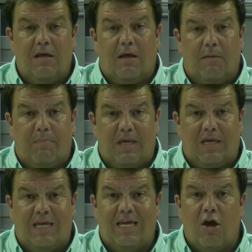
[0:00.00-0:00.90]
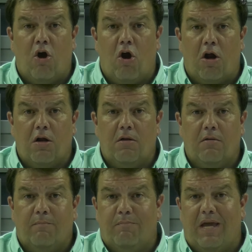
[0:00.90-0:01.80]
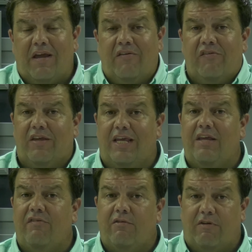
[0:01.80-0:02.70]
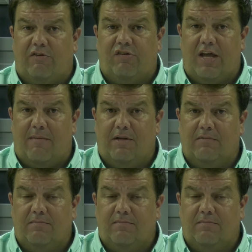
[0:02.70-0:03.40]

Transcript: A BER, base easy reach cabinet.